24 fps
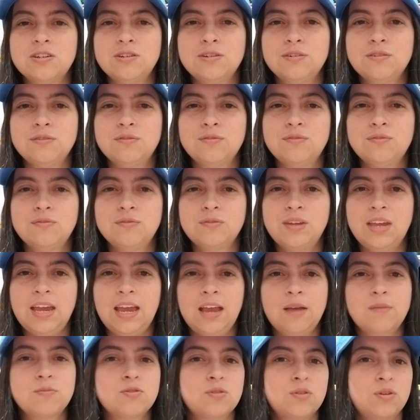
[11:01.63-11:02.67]
of
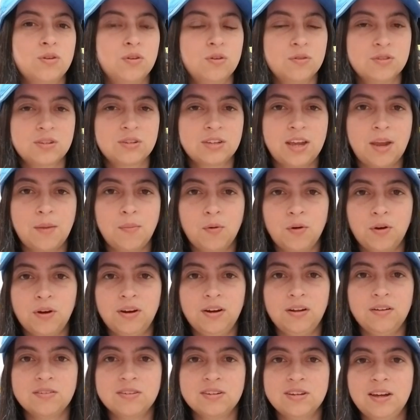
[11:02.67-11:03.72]
games where you go
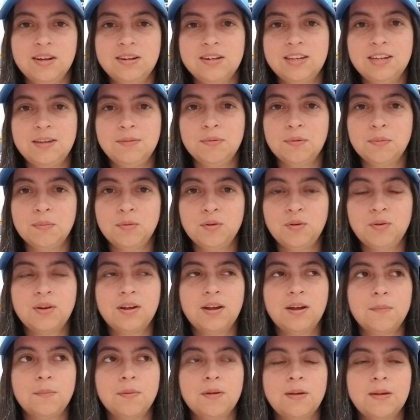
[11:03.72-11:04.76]
skateboarding outside to keep your mood
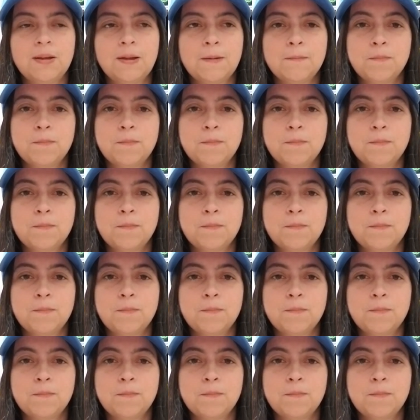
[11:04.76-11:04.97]
up,